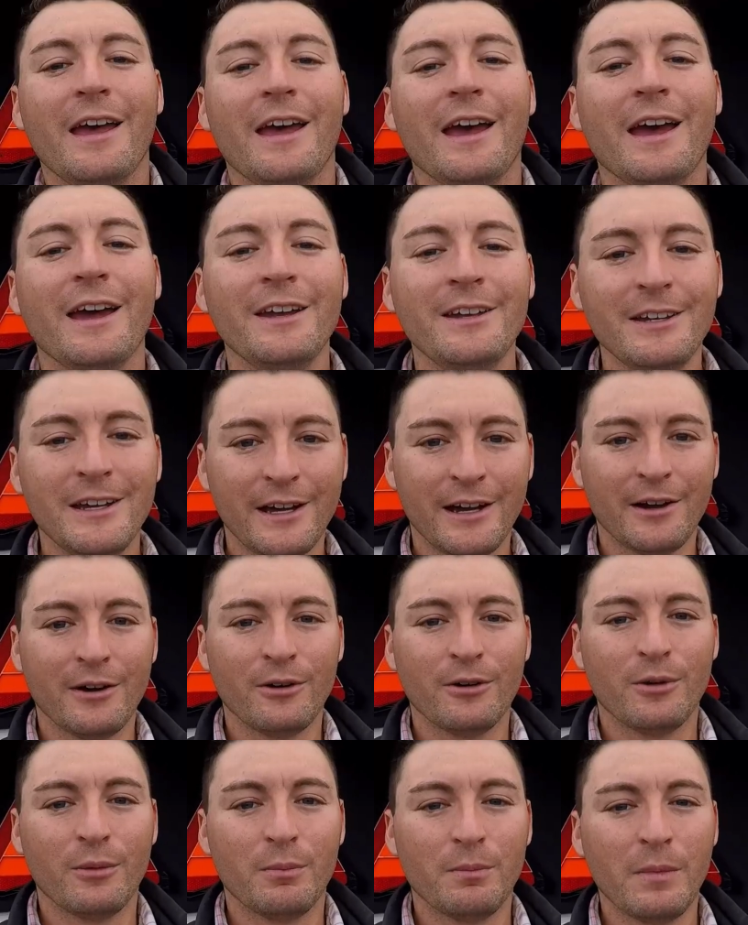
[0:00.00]
And
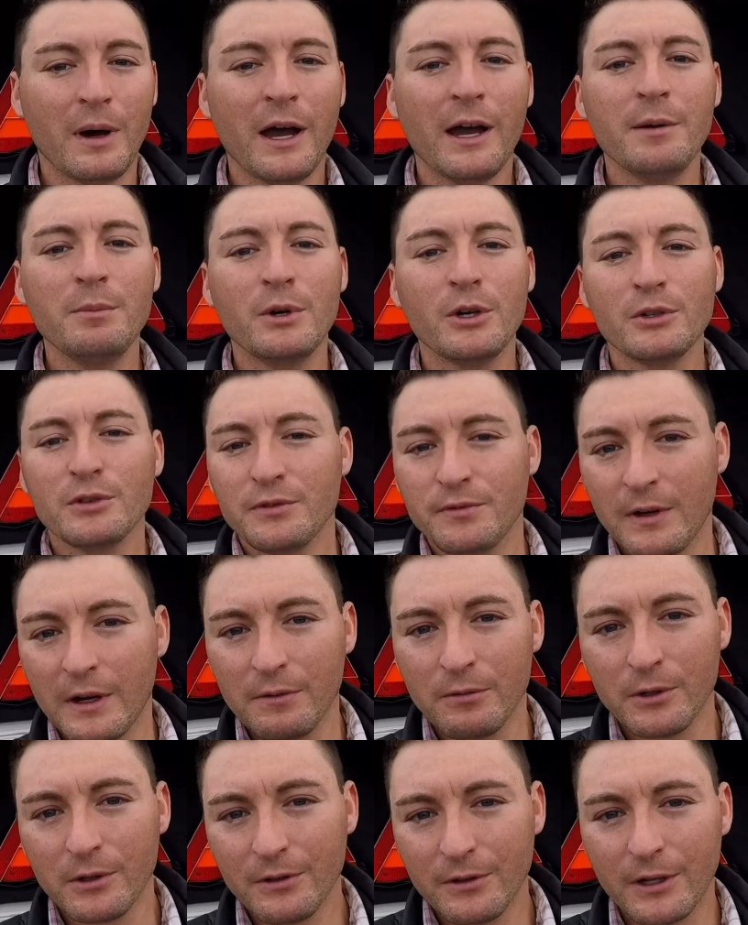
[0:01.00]
now, my most
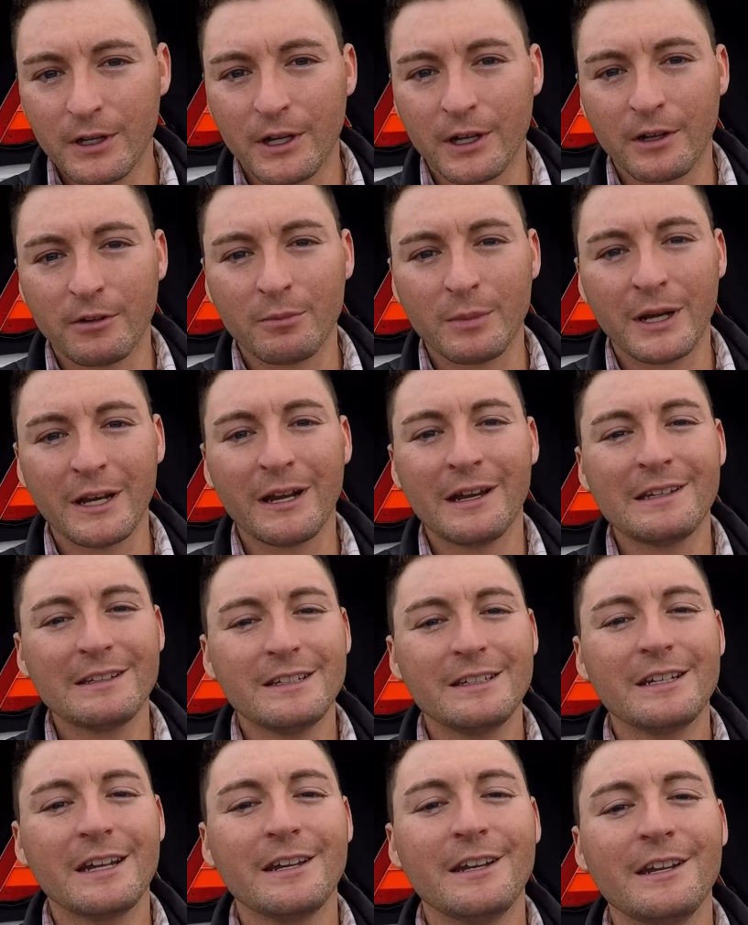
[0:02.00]
favorite thing of my
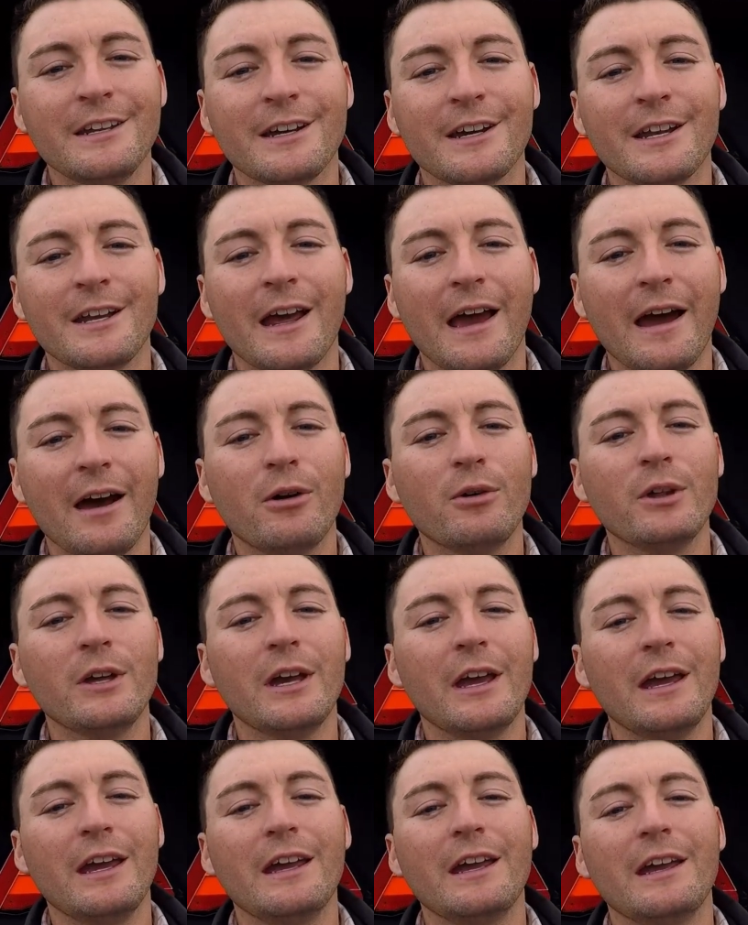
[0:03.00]
1999 Audi
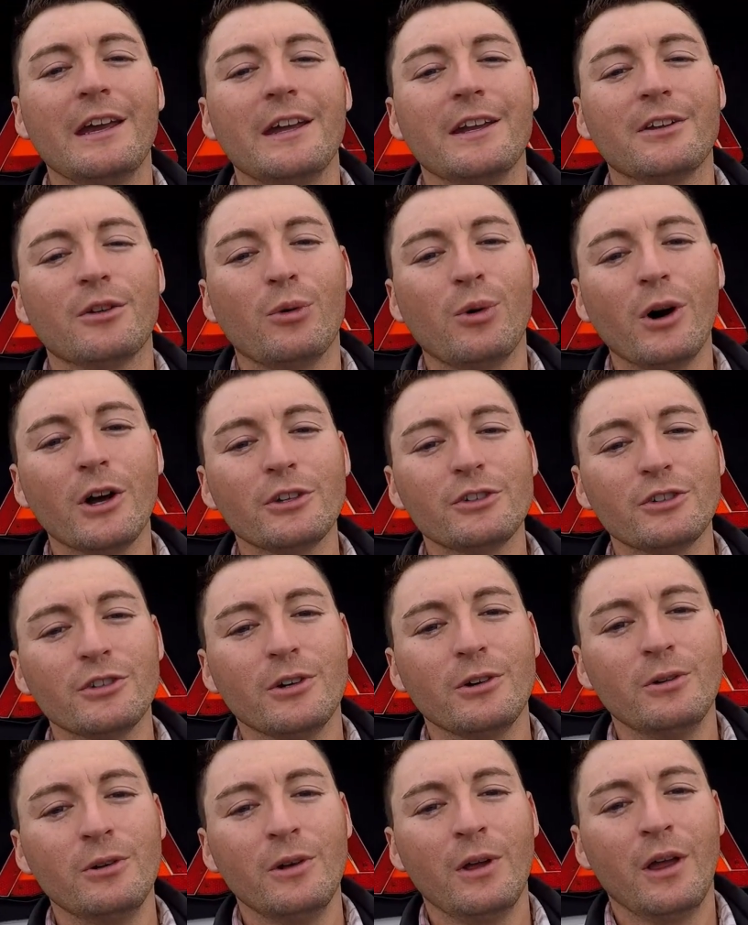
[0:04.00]
A8
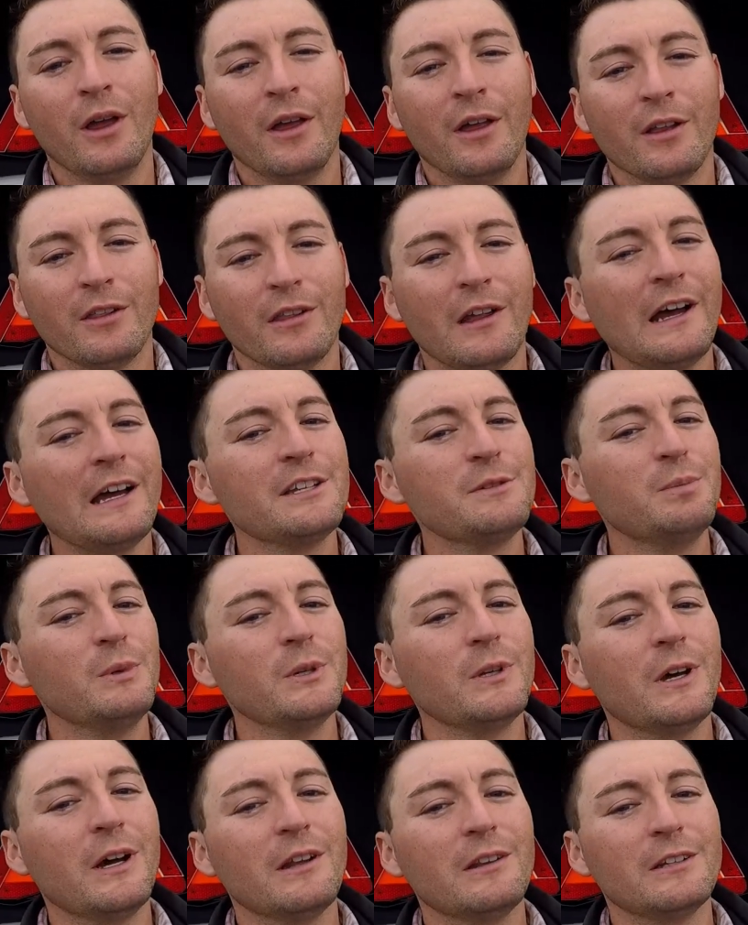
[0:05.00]
Quattro, last
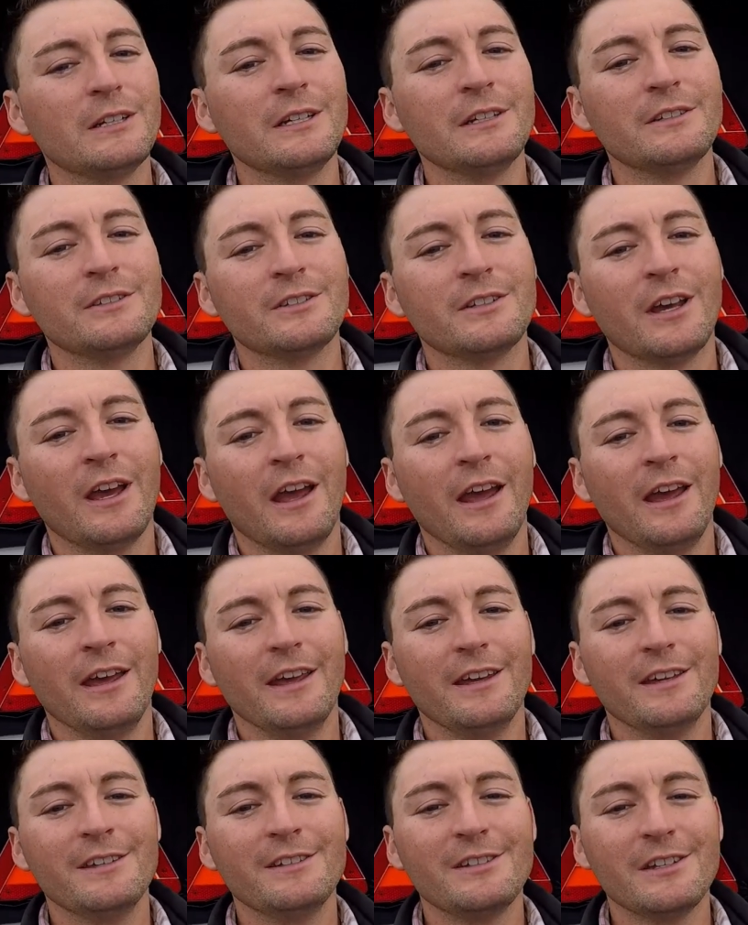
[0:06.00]
but not least,
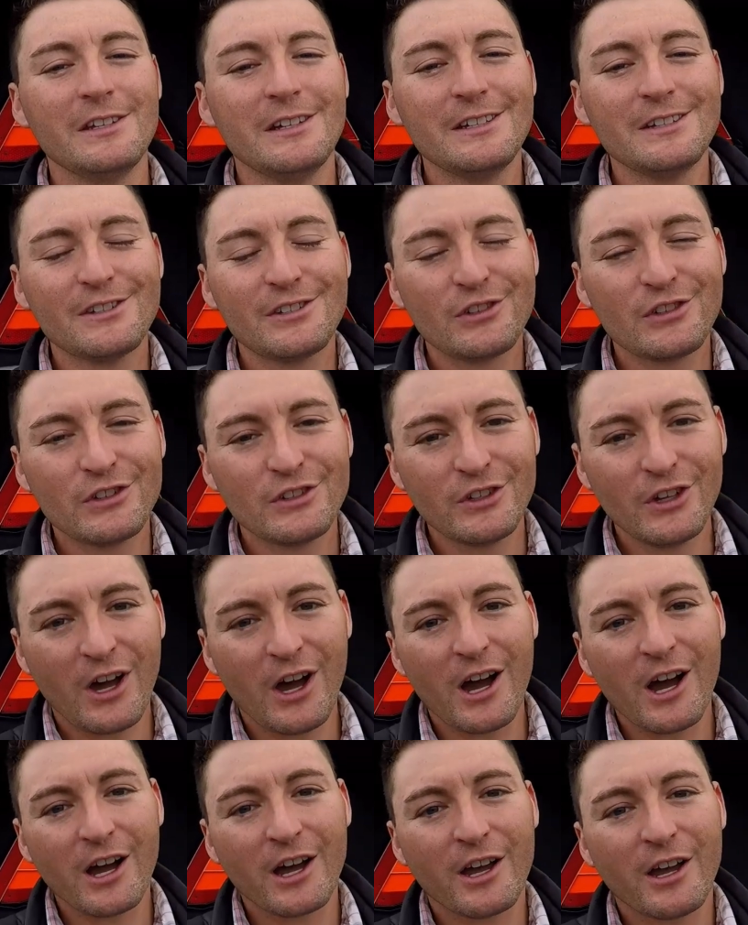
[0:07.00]
is its
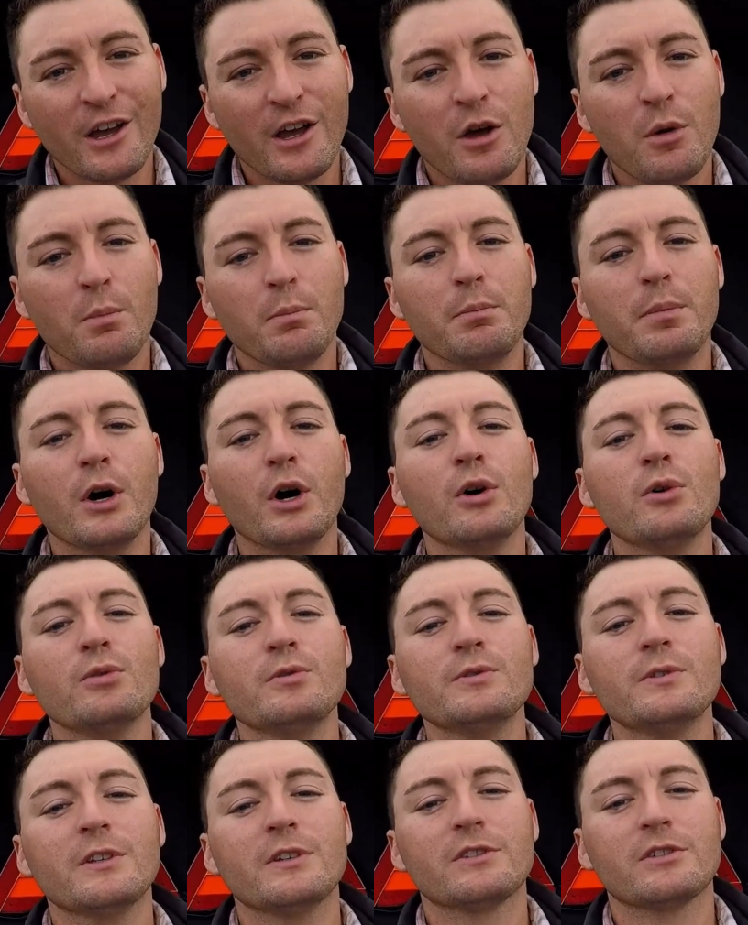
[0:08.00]
stock
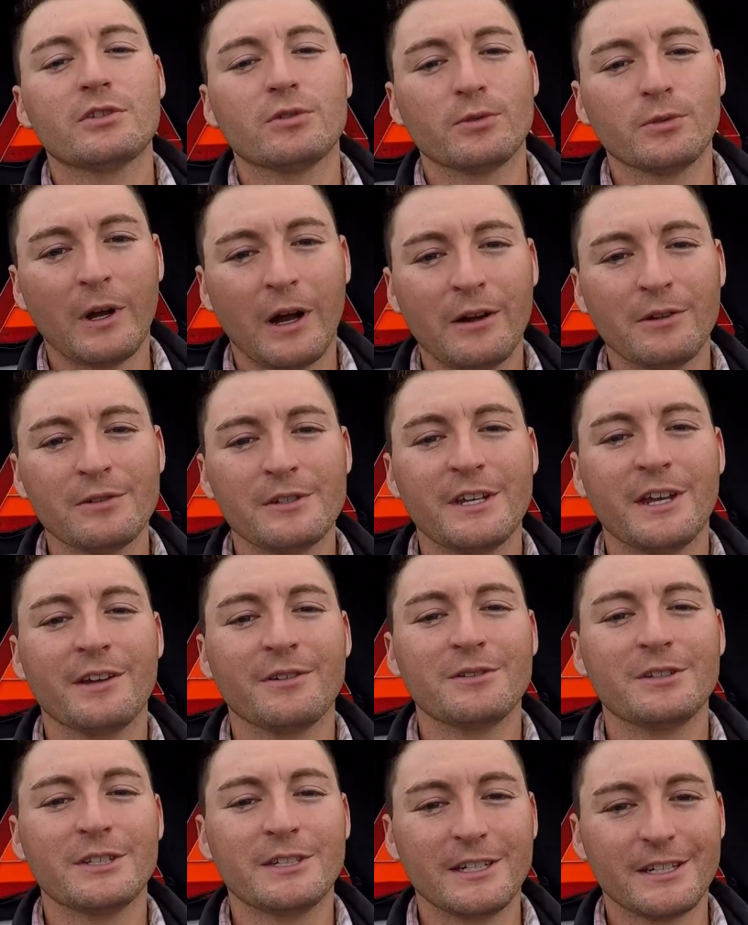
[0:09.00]
Bose surround
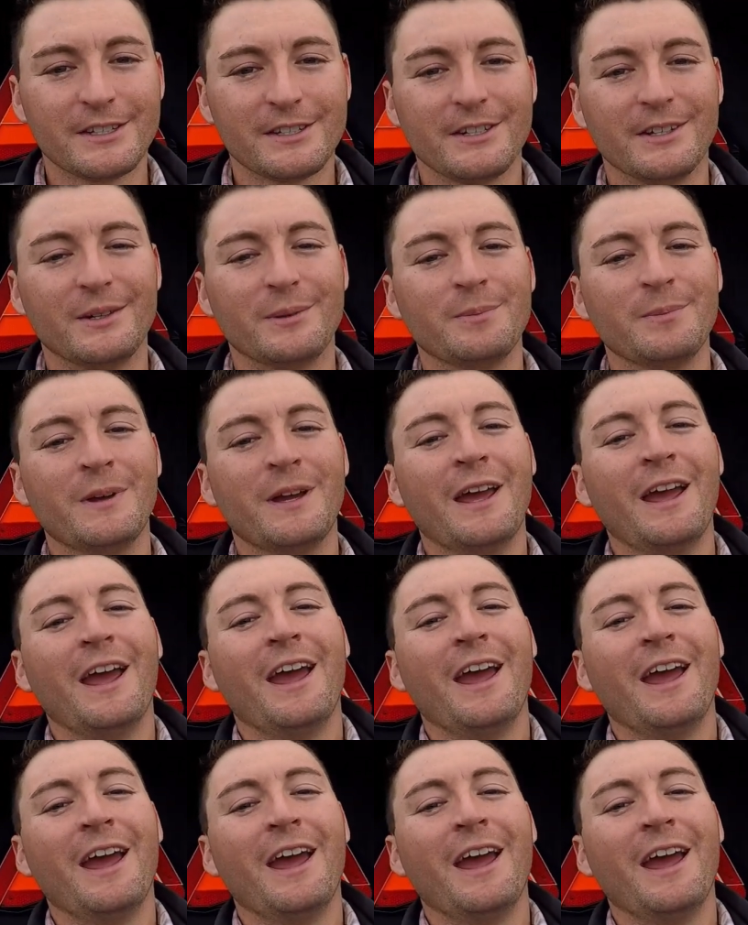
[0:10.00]
sound system.